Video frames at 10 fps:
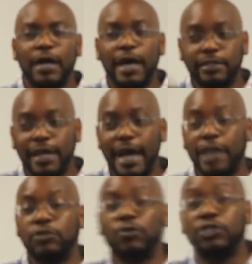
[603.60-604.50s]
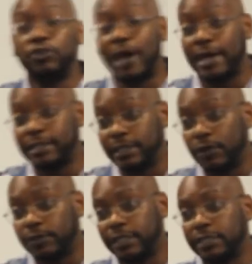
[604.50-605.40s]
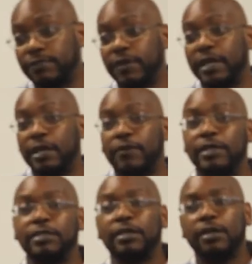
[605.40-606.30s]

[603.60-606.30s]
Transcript: has an actual strategy or system for getting rich